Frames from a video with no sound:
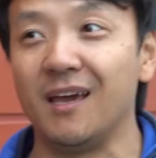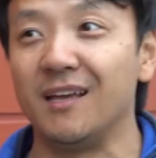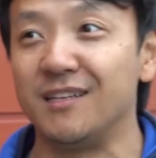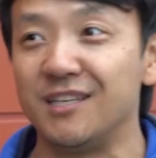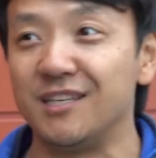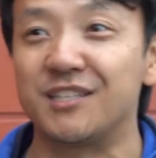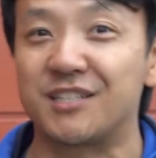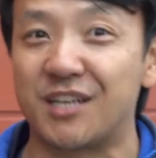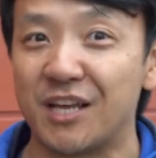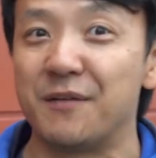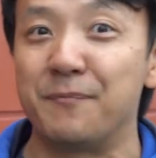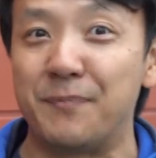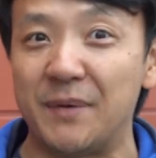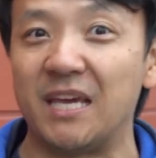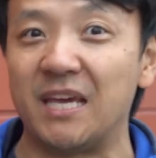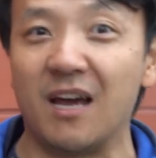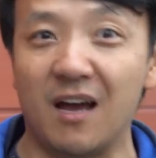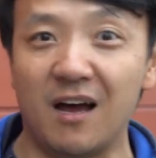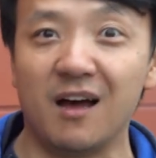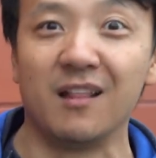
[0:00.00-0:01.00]
It's just gonna
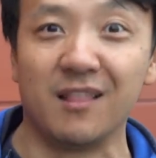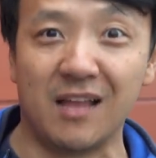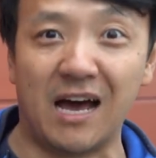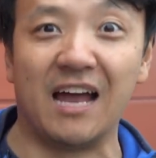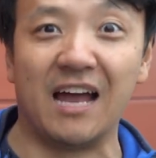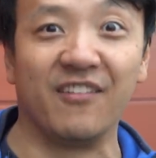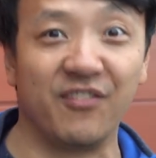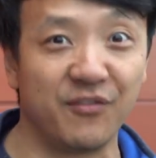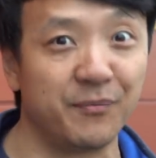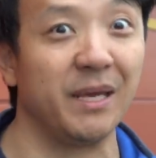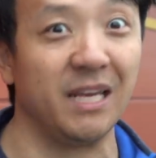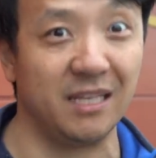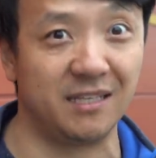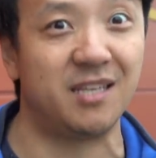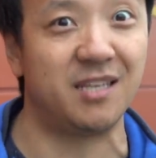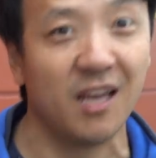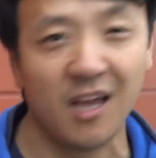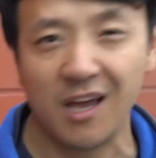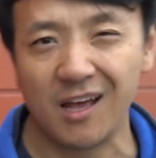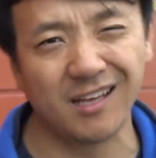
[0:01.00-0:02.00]
be a lot of
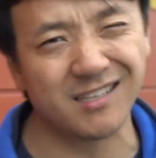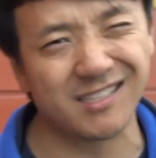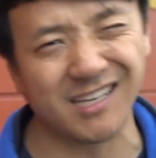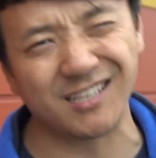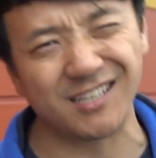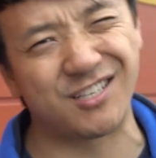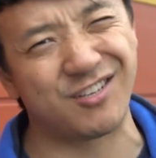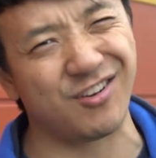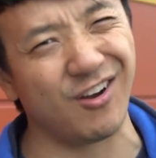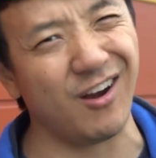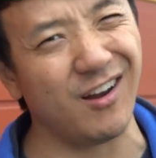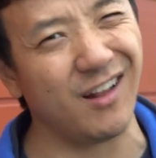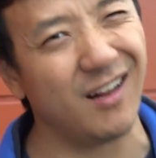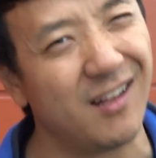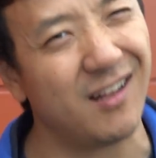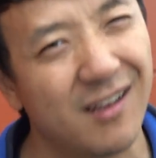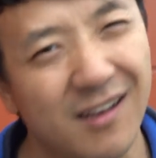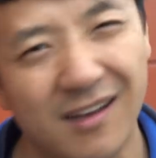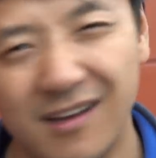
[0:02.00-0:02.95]
meats. Let's get started.